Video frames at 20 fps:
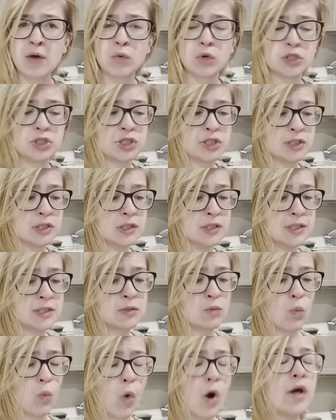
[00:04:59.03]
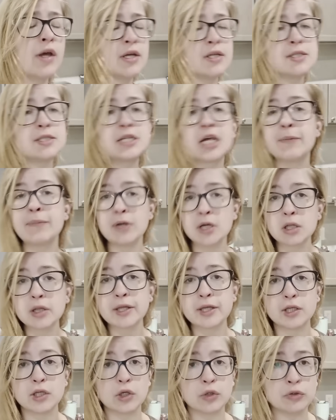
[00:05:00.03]
which is what is
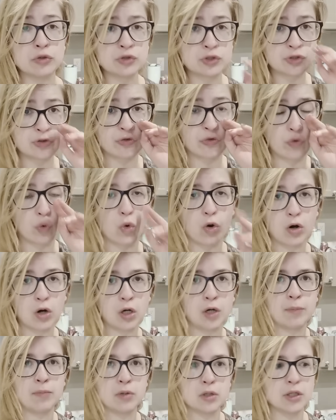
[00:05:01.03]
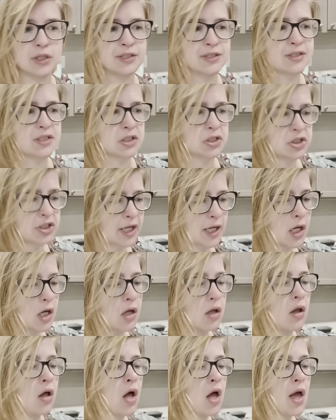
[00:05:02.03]
typically used for ballistic
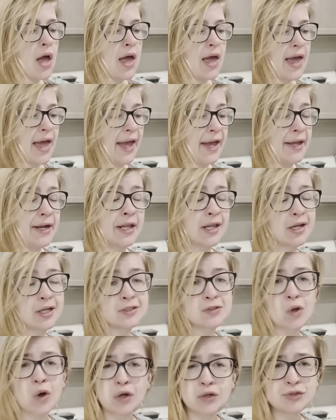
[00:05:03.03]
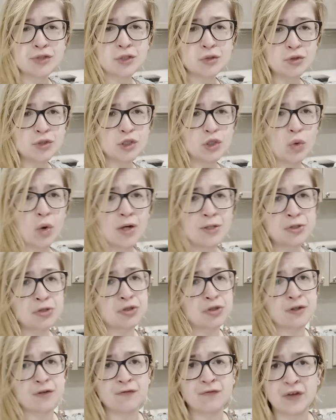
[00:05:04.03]
gel. And it is also
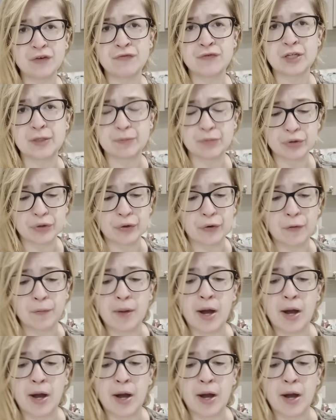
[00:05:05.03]
250 bloom.